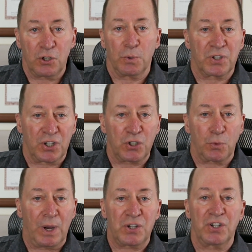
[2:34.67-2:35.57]
to a
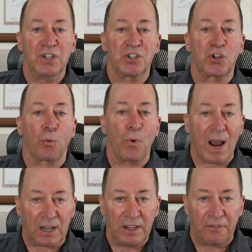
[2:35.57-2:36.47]
situation is
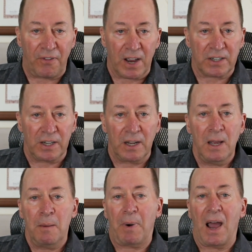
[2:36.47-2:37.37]
directly affected
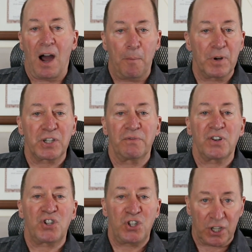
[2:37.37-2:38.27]
by how much of a
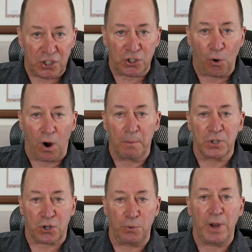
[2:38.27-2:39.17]
shitstorm
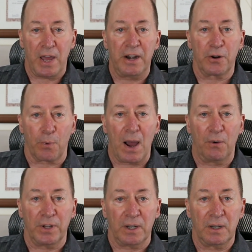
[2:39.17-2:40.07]
is created
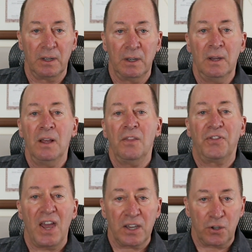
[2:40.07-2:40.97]
around it.
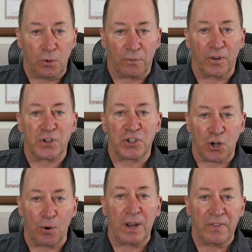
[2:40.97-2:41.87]
Thank you for
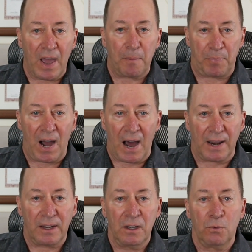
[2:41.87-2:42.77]
stirring that
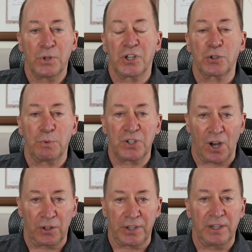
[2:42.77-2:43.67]
pot, which has
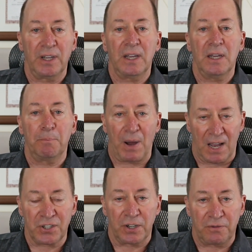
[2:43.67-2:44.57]
resulted in
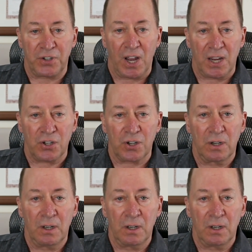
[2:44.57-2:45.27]
positive change.